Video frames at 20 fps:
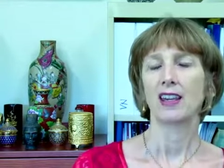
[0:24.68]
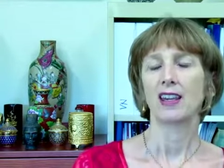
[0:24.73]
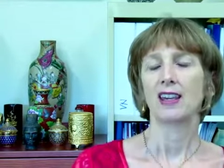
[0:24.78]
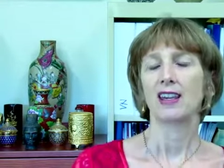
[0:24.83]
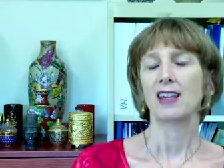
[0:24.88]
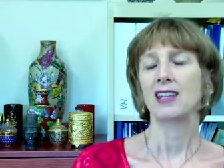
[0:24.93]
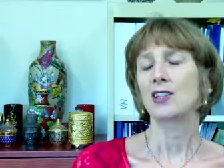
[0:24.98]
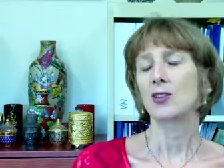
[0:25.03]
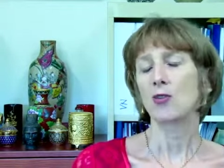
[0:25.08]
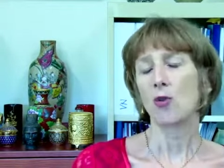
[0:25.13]

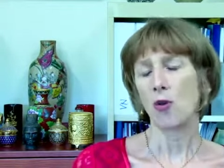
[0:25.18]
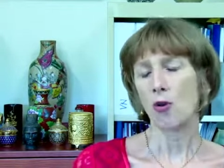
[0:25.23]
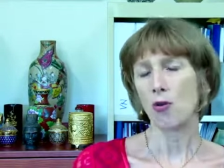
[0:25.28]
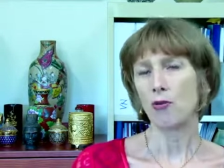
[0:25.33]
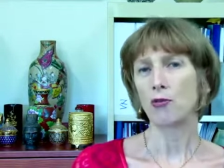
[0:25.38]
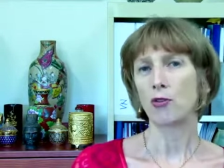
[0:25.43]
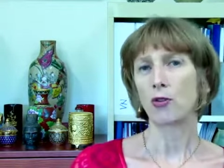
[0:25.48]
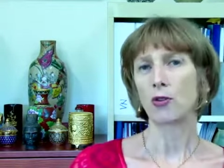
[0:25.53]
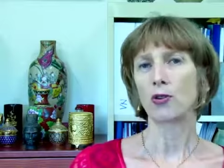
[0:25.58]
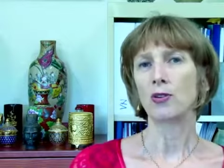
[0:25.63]
It's
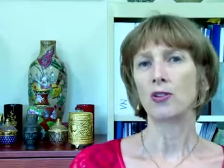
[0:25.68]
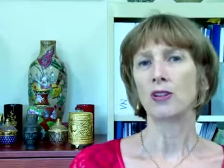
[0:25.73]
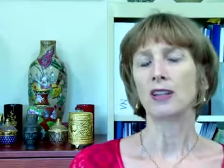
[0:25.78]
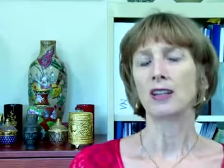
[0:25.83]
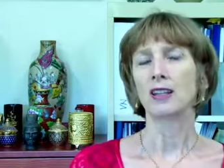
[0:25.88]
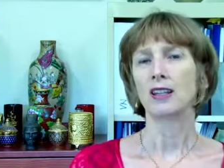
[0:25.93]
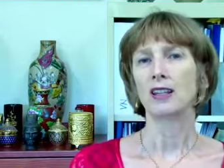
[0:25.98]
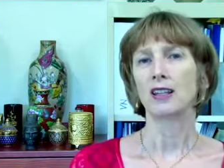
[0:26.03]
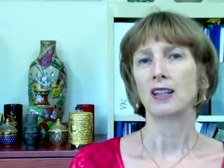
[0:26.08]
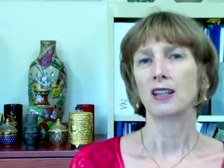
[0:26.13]
awful.
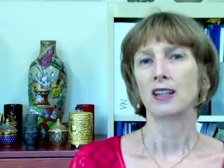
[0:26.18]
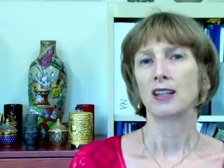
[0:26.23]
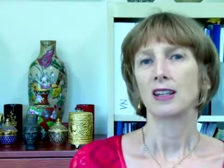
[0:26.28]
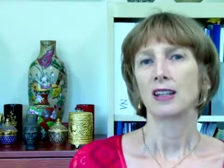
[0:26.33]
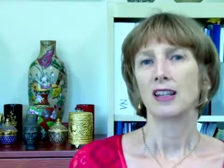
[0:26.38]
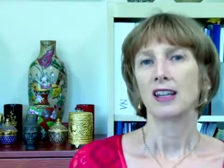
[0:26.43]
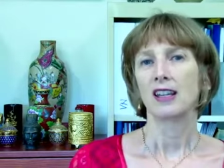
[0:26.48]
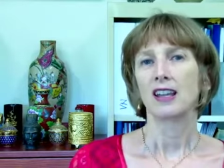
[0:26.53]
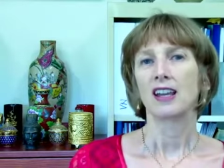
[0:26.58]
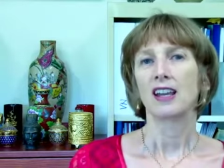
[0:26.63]

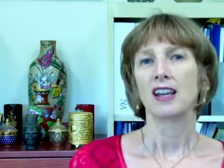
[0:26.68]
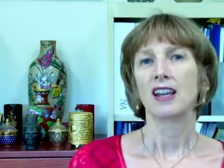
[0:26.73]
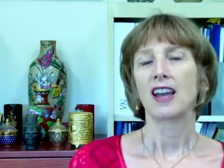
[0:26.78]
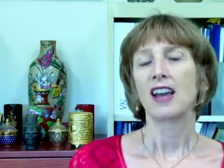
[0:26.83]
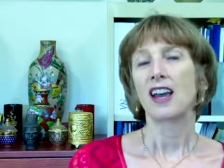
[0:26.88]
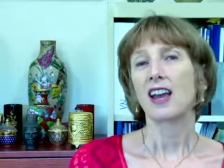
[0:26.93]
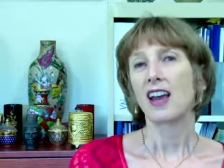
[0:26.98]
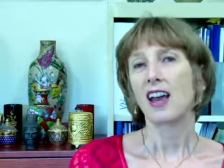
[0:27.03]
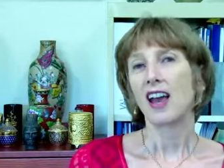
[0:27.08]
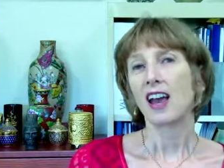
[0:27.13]

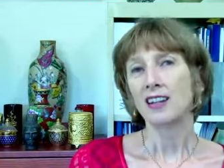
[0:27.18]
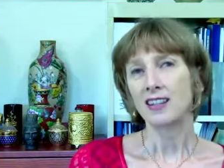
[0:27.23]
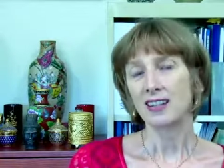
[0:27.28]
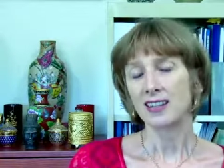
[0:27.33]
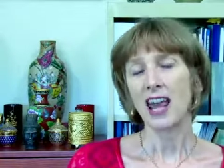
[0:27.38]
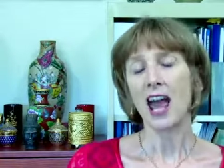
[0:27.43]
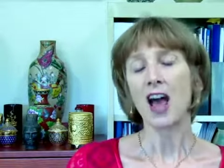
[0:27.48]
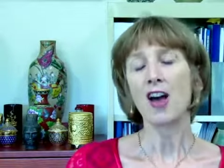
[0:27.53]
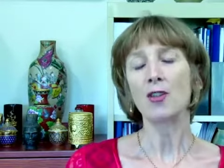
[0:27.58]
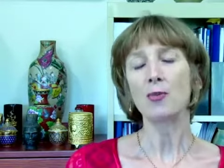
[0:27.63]
And as
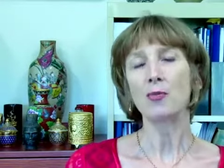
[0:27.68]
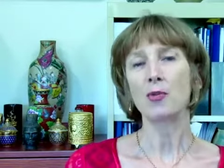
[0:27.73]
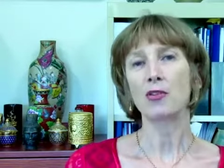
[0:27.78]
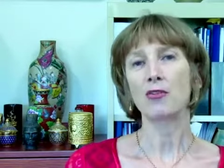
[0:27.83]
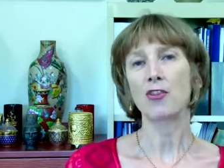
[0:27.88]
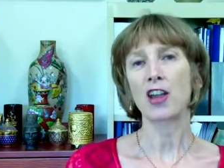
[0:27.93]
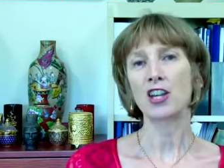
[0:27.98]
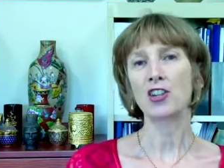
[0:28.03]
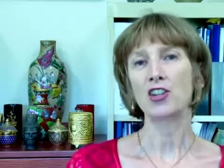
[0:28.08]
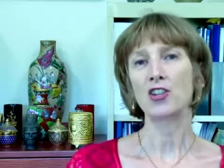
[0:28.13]
health
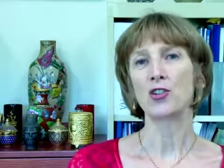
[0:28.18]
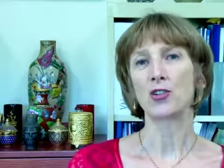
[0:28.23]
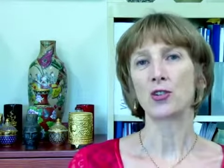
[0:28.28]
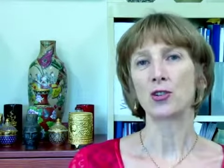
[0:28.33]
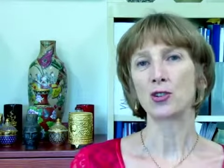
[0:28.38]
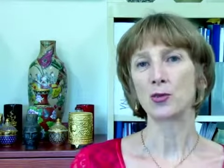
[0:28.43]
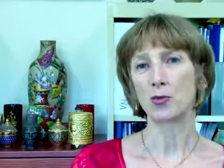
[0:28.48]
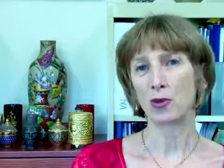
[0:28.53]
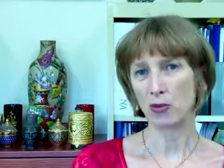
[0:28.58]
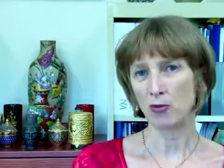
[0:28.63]

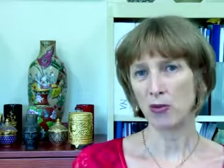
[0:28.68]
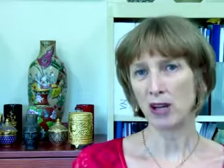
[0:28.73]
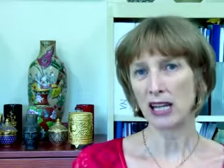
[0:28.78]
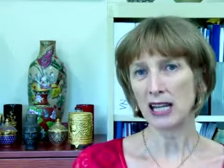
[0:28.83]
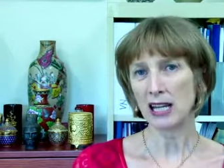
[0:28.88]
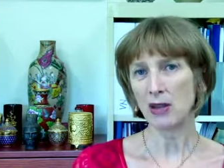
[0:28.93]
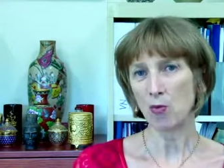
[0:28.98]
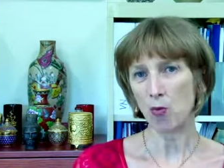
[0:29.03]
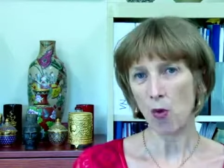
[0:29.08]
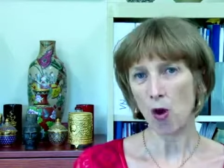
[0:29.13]
professionals, we
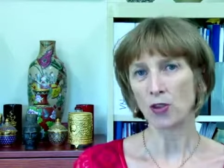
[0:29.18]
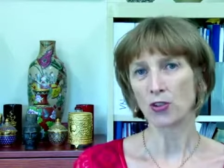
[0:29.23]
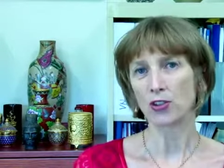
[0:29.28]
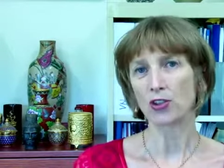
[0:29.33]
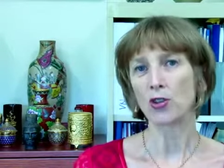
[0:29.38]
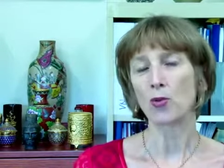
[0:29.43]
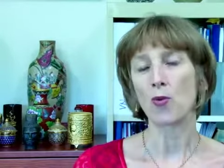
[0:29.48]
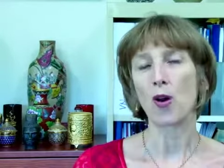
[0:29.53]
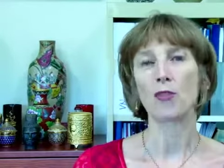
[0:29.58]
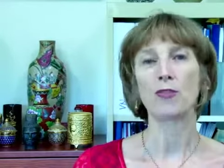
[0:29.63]
really want
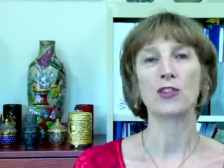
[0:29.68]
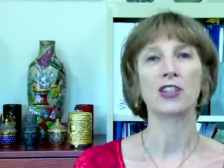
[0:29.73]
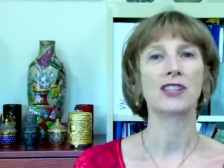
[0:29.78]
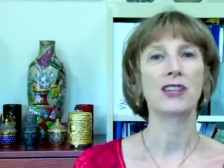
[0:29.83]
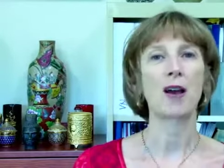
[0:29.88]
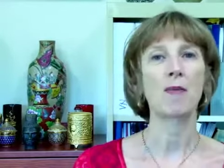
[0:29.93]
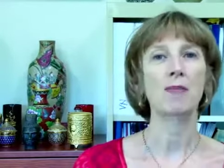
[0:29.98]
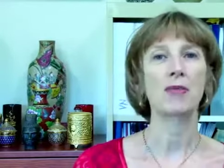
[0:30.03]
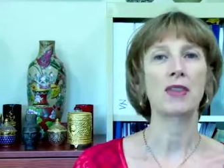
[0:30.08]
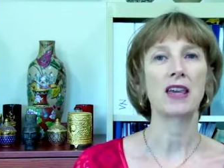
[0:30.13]
to offer
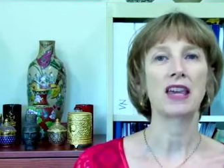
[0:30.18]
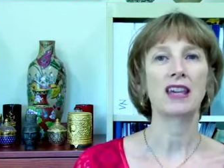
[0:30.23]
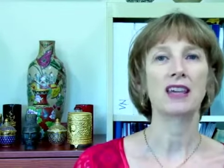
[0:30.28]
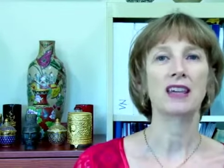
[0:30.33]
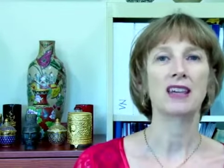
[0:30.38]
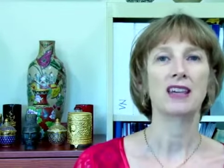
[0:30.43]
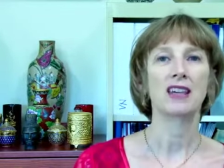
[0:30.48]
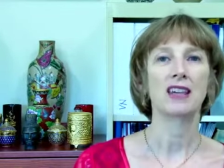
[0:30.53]
something.